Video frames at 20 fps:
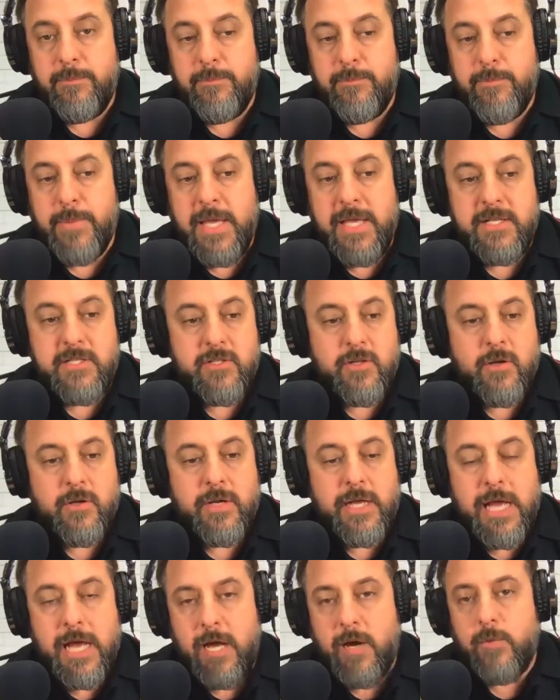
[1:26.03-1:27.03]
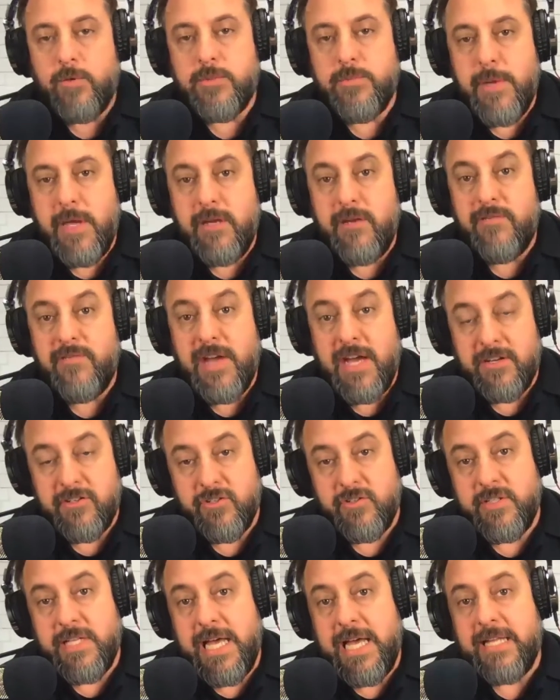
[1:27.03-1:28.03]
based on how it was
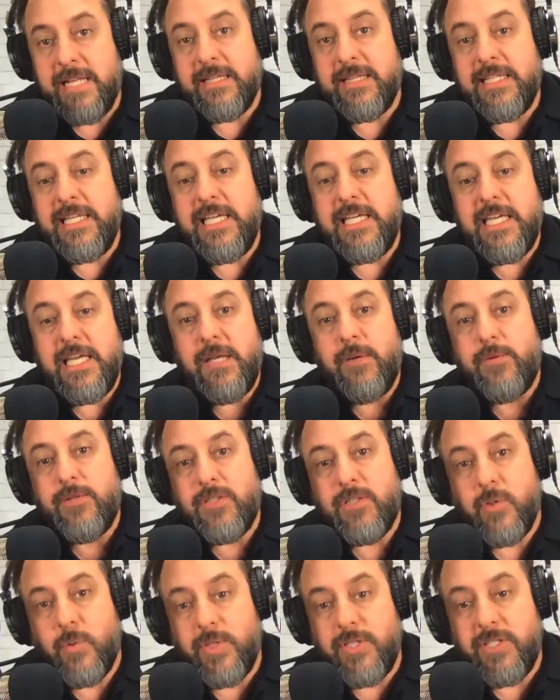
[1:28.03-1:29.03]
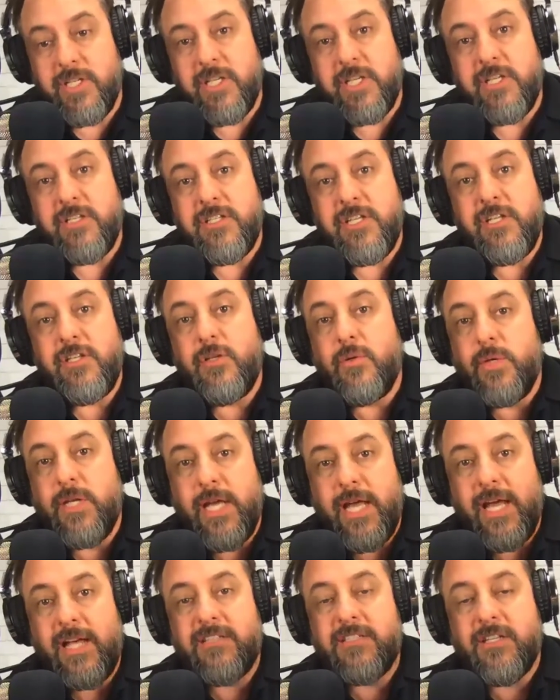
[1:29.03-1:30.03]
manufactured, that leaking was going to continue
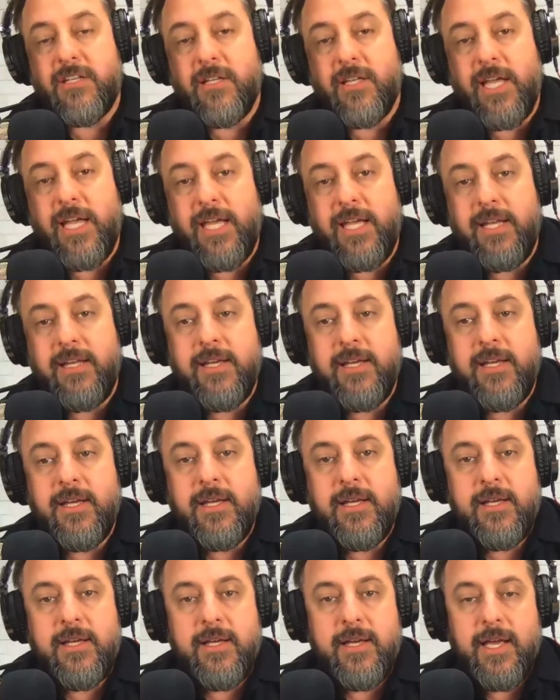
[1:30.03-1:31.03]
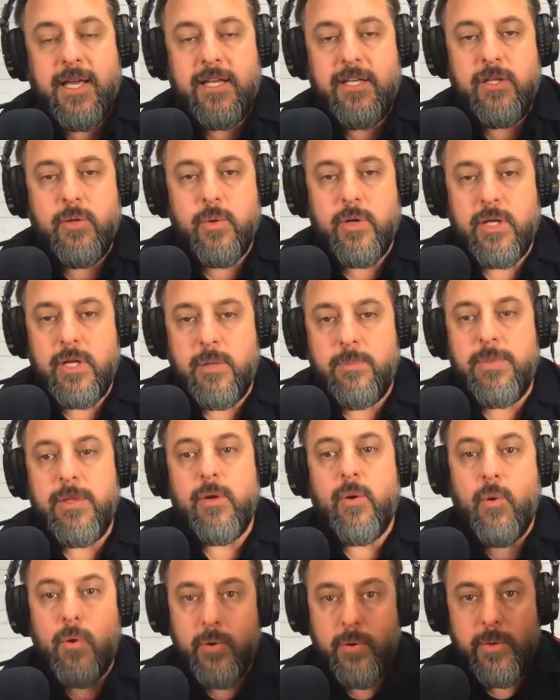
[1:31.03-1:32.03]
and escalate, and you were going to
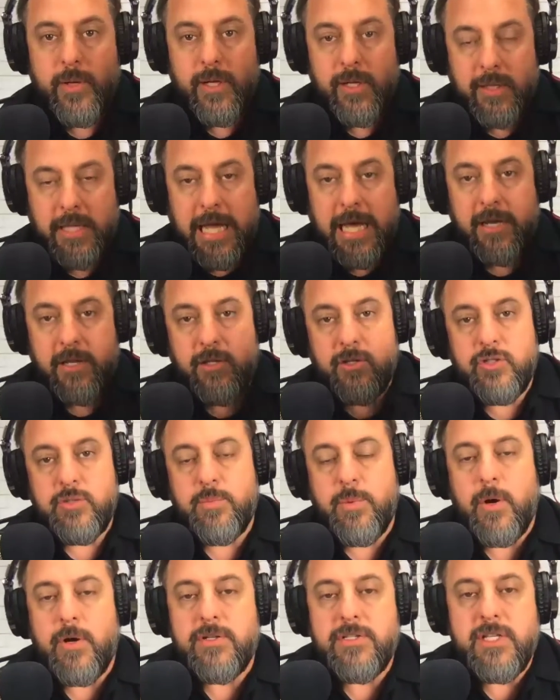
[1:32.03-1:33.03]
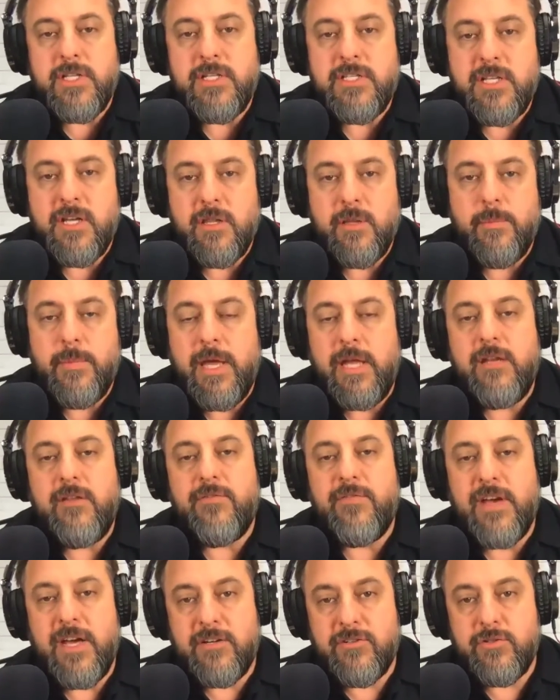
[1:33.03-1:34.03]
be ordering a lot of those parts until the
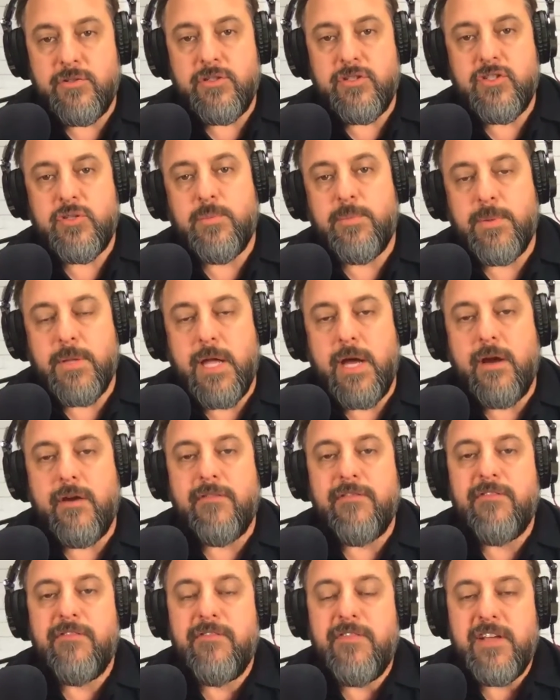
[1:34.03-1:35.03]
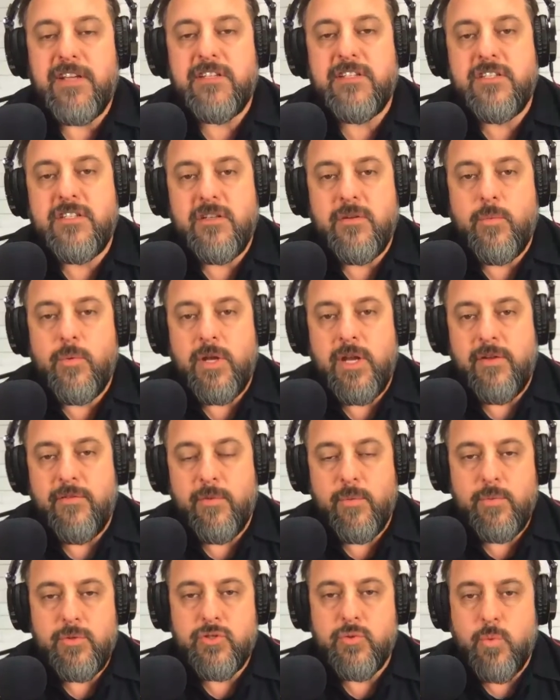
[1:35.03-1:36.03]
manufacturer, the supplier, fixed
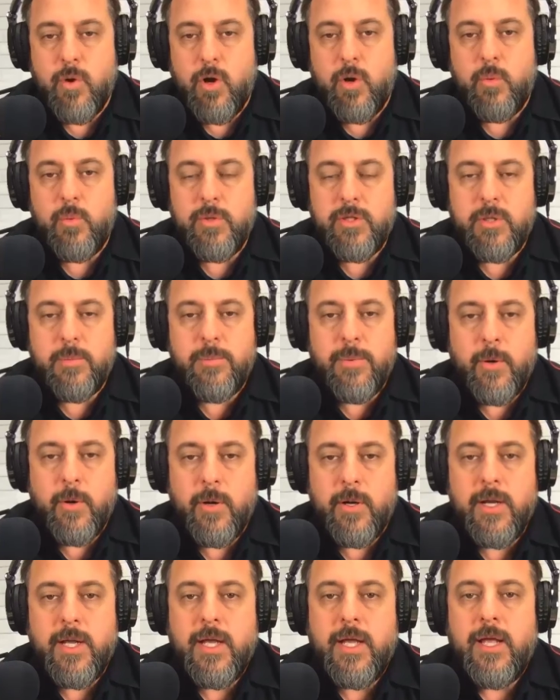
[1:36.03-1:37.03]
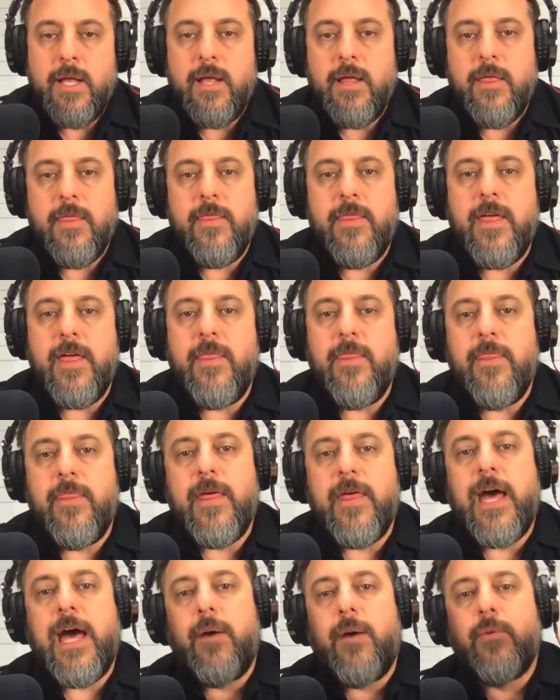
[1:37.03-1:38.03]
whatever was wrong with the part. Then
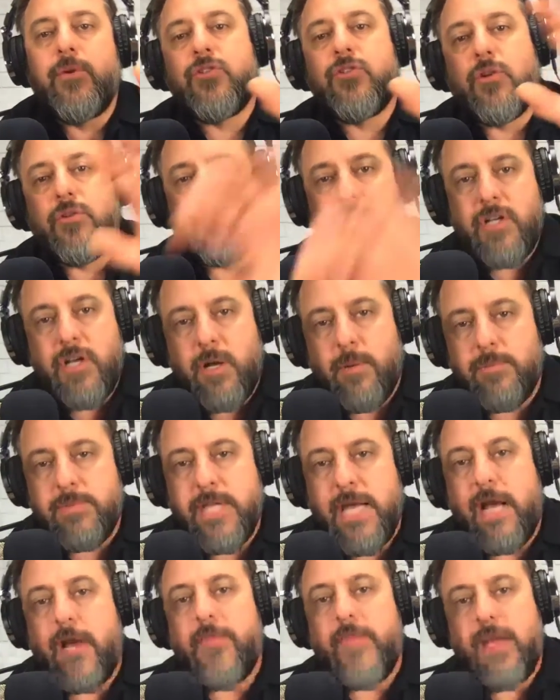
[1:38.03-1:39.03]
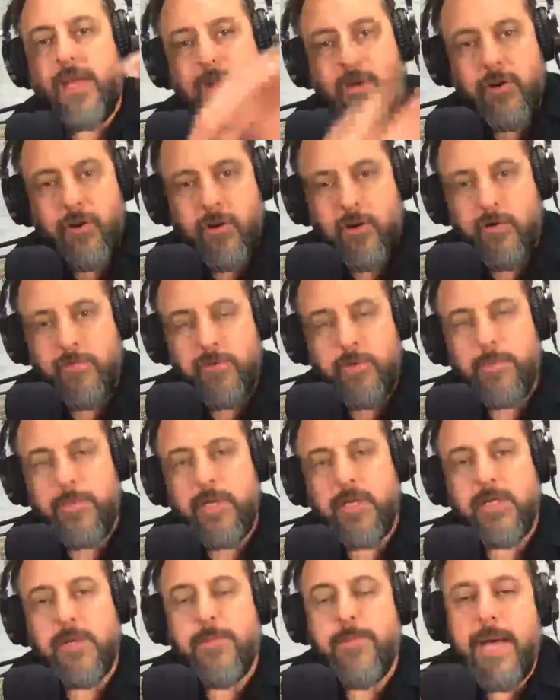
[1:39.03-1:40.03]
that will start to come down that curve. You'll
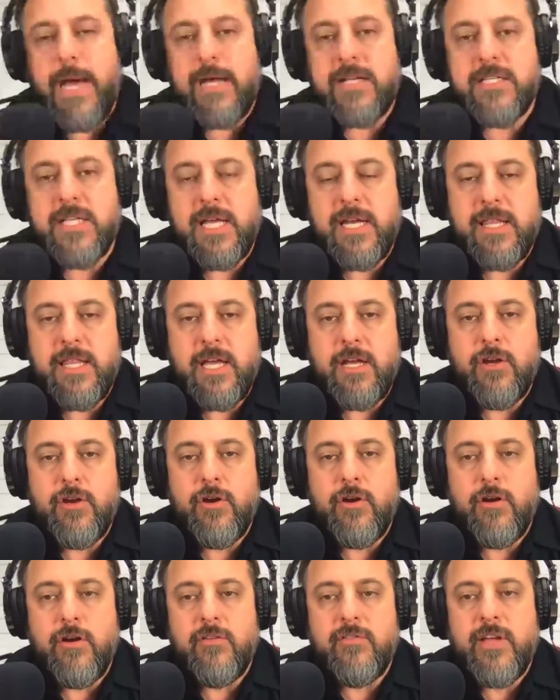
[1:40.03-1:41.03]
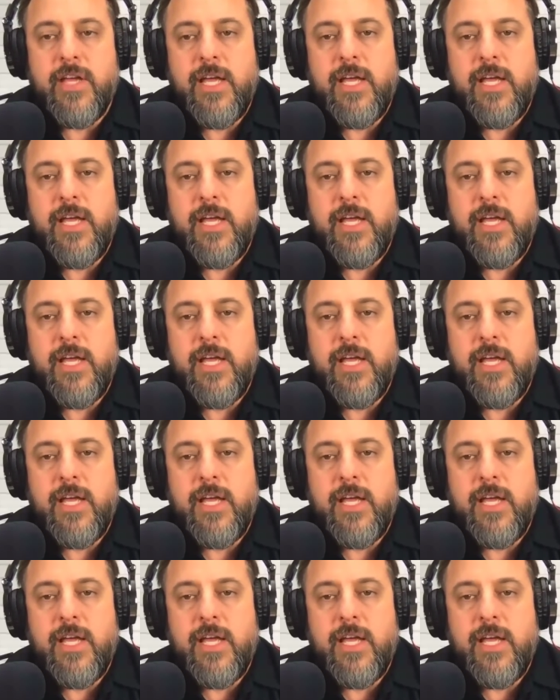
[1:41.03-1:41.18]
be on the backside of that curve,